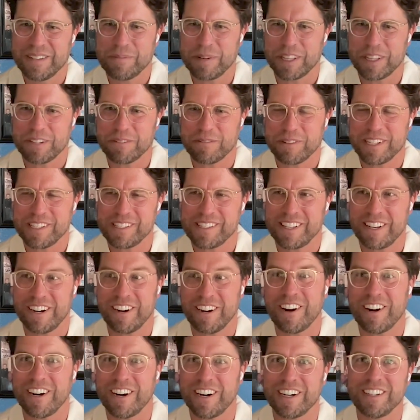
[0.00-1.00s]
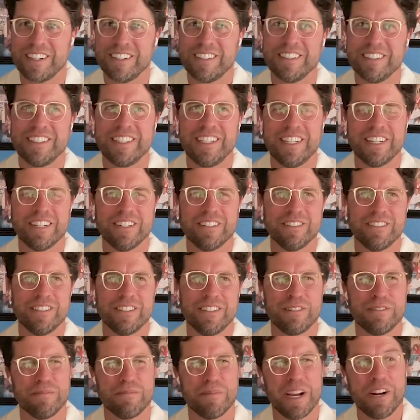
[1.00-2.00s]
But the ones that are,
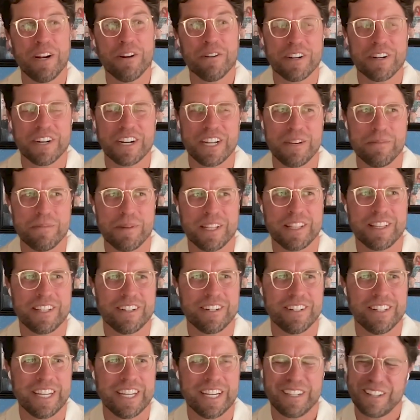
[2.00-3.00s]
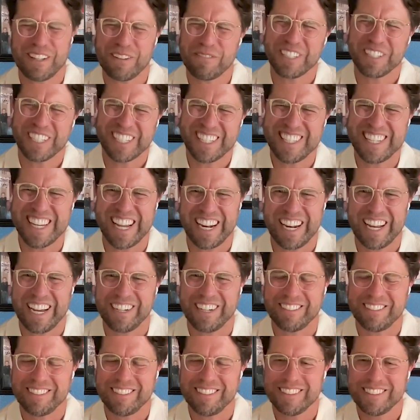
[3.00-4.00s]
they're a minority, but they're like, they really stand
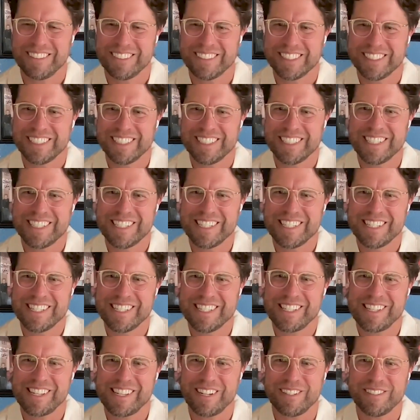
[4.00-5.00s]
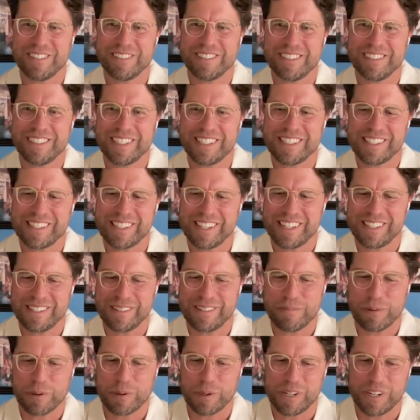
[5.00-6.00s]
out. So
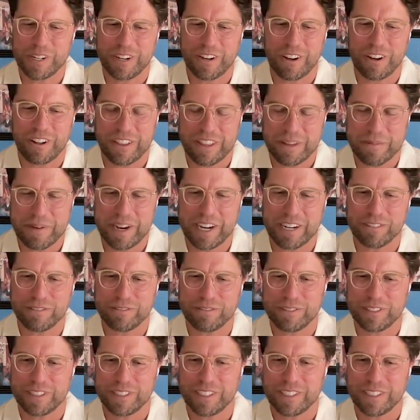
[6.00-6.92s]
it's important to call them out